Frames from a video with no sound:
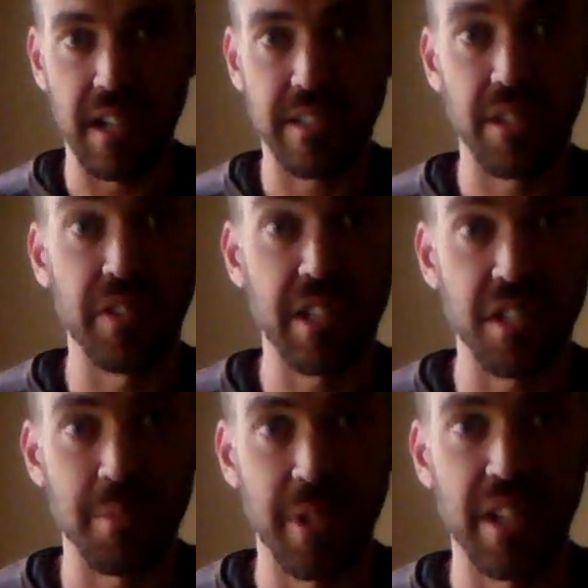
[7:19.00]
It's the erector
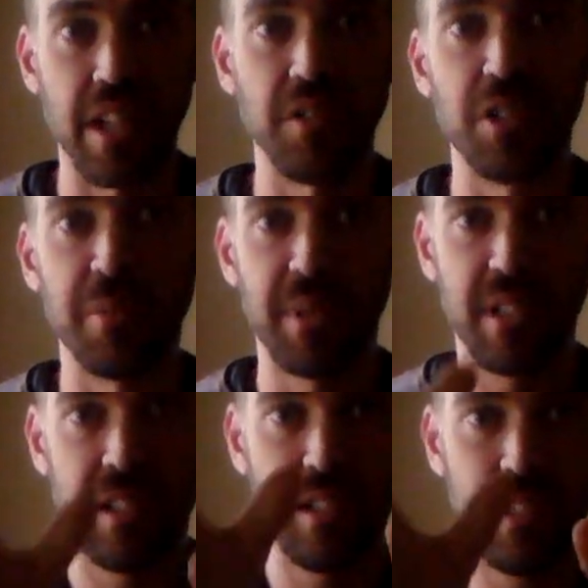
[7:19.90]
spinae group.
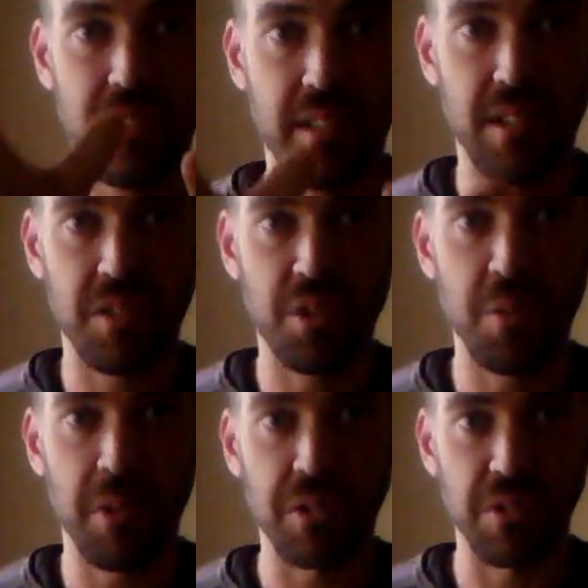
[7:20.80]
Those two
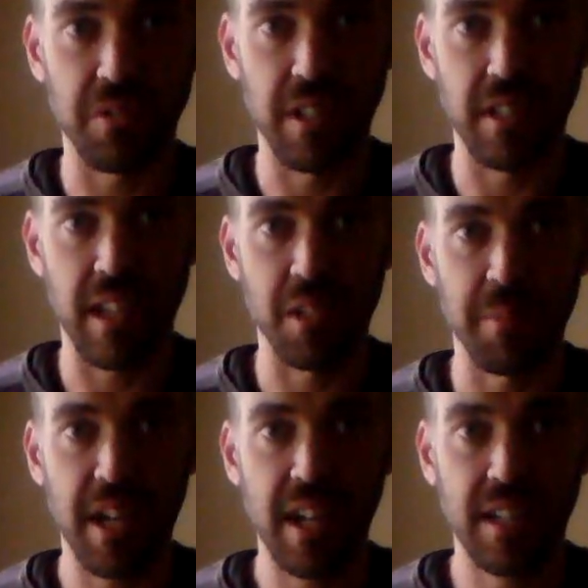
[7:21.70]
muscles run down the
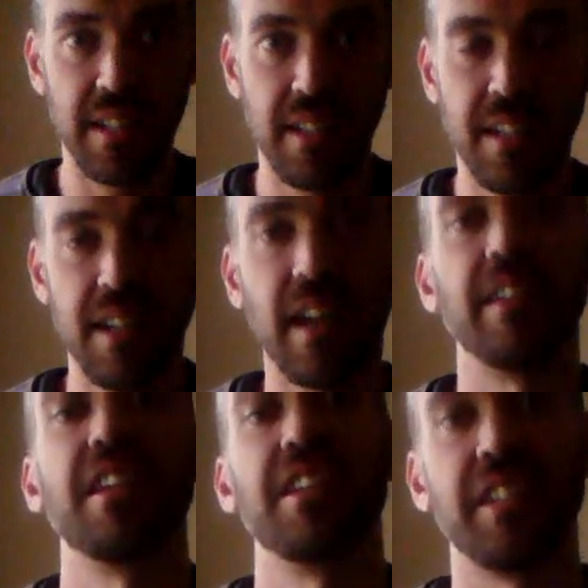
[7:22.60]
back, and
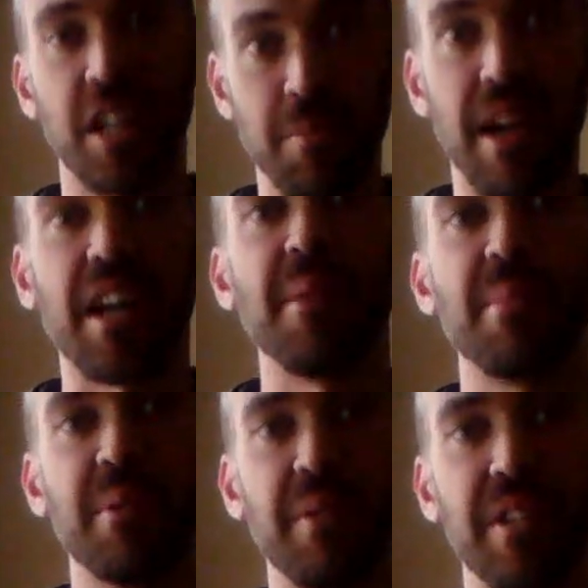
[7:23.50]
then you can come back up
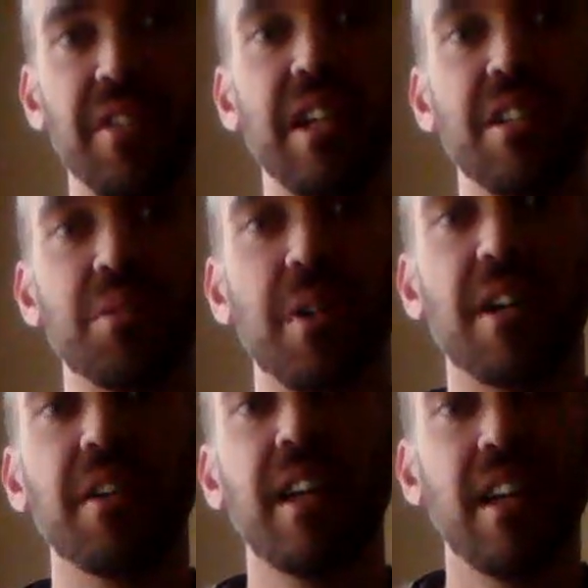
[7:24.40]
when you're ready as
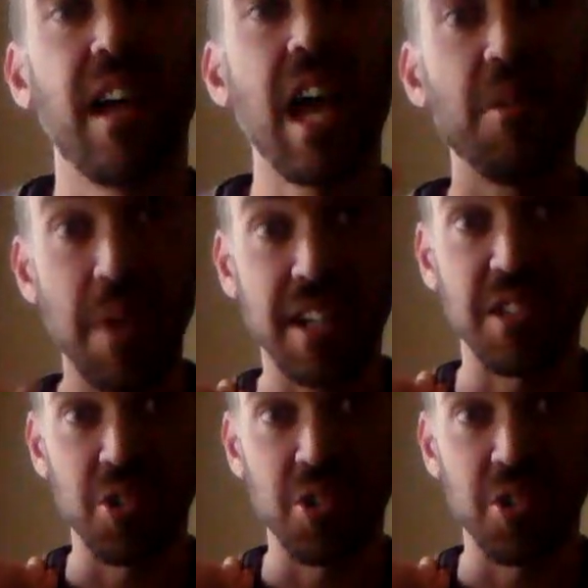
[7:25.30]
well, and back to the